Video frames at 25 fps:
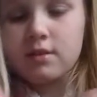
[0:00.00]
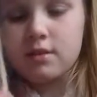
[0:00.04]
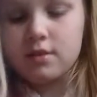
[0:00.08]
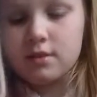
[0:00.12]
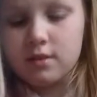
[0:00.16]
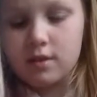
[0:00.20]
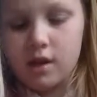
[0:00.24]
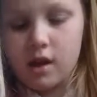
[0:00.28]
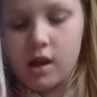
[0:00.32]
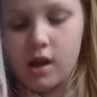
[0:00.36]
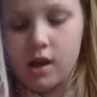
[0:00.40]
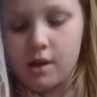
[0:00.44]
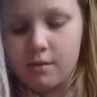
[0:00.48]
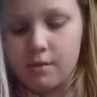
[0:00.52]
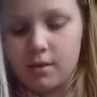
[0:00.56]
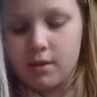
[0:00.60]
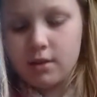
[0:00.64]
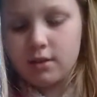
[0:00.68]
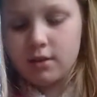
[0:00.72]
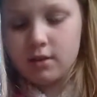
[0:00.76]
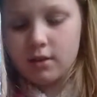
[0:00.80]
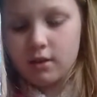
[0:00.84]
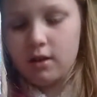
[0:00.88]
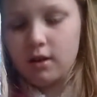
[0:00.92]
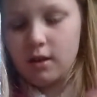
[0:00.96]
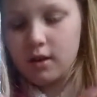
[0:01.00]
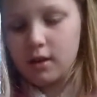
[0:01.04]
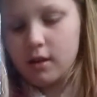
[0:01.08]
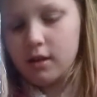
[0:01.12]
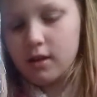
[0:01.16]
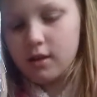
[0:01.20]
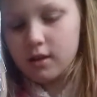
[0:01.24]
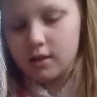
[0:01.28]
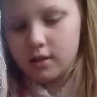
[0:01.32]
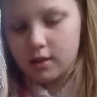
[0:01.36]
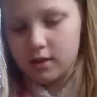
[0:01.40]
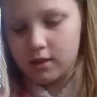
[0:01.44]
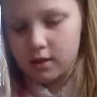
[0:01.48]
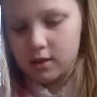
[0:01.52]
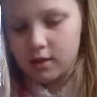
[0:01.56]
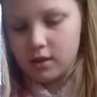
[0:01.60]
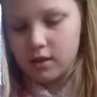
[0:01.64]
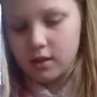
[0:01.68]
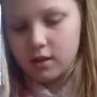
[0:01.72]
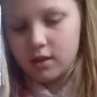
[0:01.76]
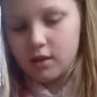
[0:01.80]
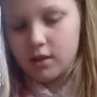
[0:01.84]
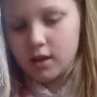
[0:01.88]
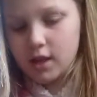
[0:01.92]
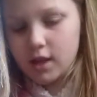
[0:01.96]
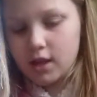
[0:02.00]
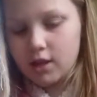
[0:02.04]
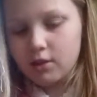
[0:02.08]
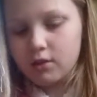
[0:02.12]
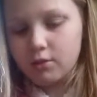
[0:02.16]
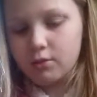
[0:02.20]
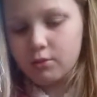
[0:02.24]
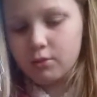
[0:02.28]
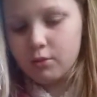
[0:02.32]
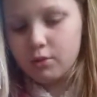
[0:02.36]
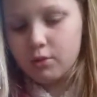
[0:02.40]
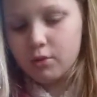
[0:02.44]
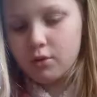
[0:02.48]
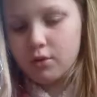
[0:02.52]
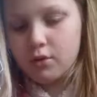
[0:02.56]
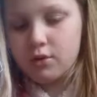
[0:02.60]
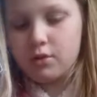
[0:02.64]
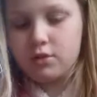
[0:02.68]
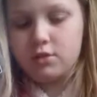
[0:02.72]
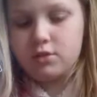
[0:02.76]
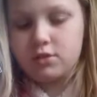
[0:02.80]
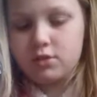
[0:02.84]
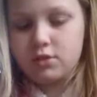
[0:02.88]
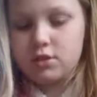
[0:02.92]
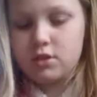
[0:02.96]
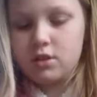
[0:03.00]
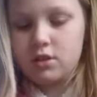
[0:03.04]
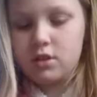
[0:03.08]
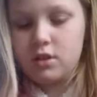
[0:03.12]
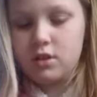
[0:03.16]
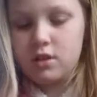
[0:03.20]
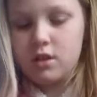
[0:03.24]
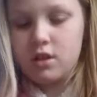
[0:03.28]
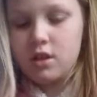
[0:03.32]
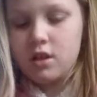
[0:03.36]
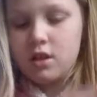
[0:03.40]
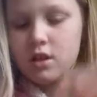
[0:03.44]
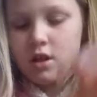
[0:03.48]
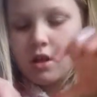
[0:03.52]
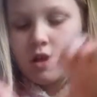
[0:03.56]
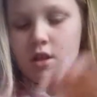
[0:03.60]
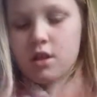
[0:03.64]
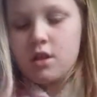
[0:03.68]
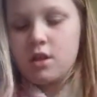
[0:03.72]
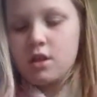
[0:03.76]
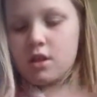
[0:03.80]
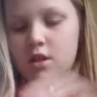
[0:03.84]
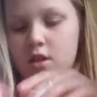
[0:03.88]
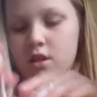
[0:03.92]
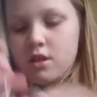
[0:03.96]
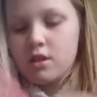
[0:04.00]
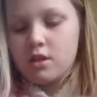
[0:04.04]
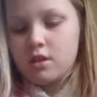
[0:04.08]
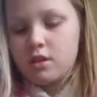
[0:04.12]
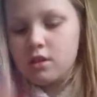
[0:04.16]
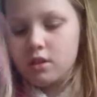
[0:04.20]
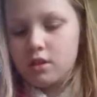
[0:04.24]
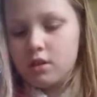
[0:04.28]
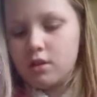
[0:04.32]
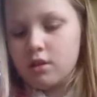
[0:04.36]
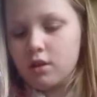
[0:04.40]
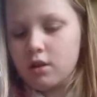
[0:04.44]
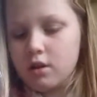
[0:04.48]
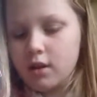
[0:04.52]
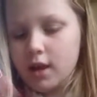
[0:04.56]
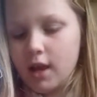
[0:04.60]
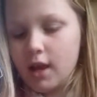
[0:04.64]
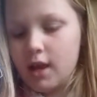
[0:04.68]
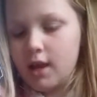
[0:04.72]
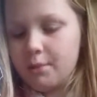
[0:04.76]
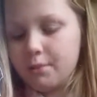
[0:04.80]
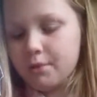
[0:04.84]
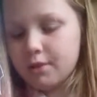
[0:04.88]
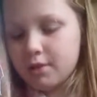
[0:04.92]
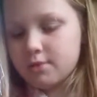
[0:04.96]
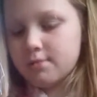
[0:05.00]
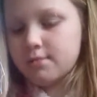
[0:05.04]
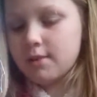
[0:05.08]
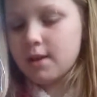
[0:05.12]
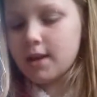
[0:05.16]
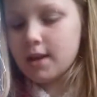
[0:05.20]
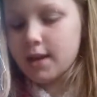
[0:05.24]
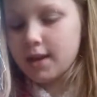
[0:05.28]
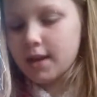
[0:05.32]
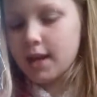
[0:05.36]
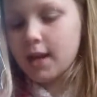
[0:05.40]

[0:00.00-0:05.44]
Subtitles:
slime is gonna get towards. Okay, let me smell it